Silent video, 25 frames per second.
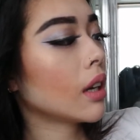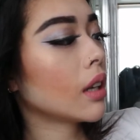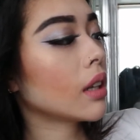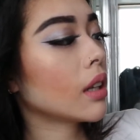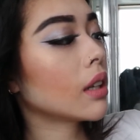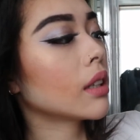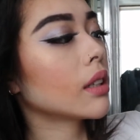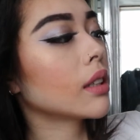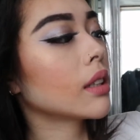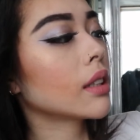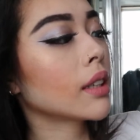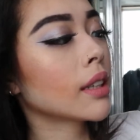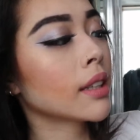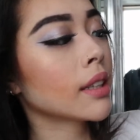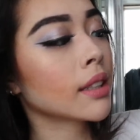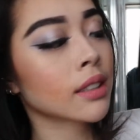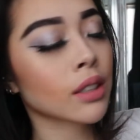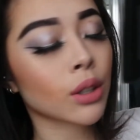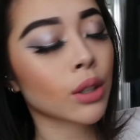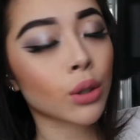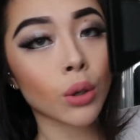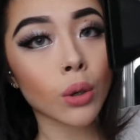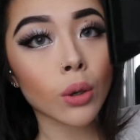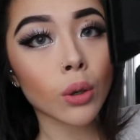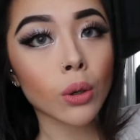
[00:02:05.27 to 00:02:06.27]
and then there's
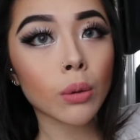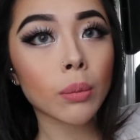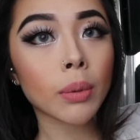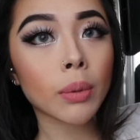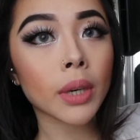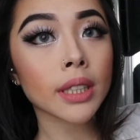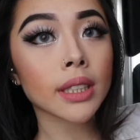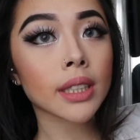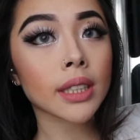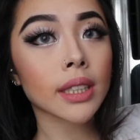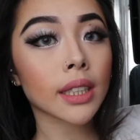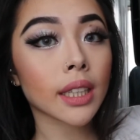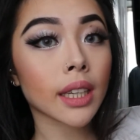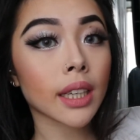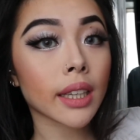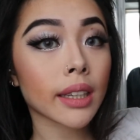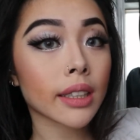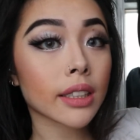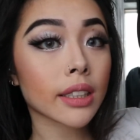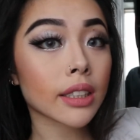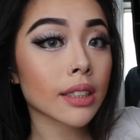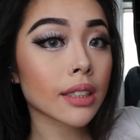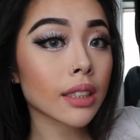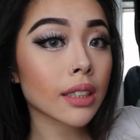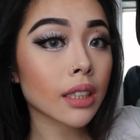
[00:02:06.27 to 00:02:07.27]
a cool button here
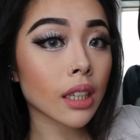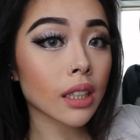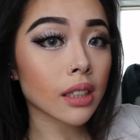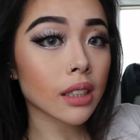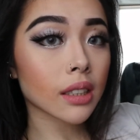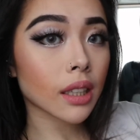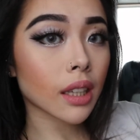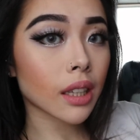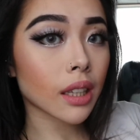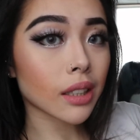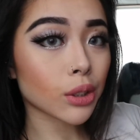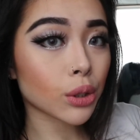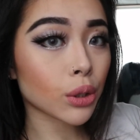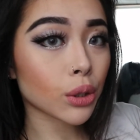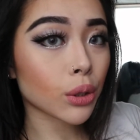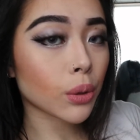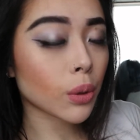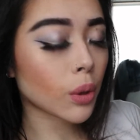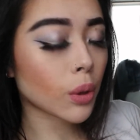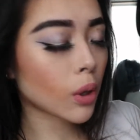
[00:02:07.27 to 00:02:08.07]
just in case it gets too